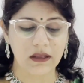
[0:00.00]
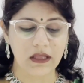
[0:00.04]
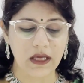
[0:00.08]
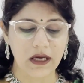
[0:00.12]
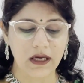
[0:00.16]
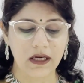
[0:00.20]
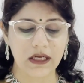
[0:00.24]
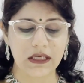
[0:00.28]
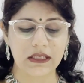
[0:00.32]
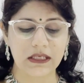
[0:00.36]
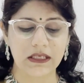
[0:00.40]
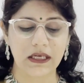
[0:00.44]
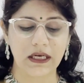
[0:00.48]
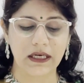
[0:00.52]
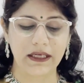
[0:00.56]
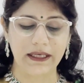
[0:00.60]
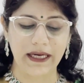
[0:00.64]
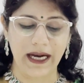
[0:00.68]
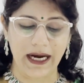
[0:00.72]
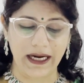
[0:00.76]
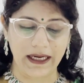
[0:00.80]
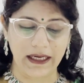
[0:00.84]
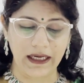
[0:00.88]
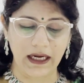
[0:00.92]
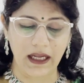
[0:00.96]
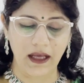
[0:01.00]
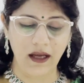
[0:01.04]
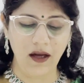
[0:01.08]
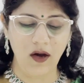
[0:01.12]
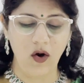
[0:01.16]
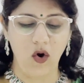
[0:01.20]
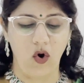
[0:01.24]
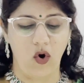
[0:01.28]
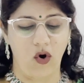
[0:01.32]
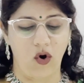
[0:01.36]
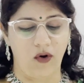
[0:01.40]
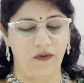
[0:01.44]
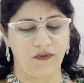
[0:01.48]
there is a
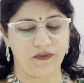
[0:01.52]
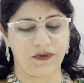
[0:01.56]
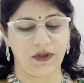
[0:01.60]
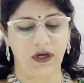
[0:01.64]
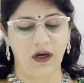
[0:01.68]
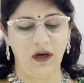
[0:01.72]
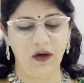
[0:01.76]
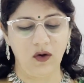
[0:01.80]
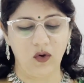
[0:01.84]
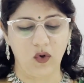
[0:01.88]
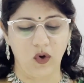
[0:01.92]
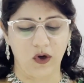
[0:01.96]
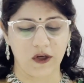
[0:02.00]
deadening of the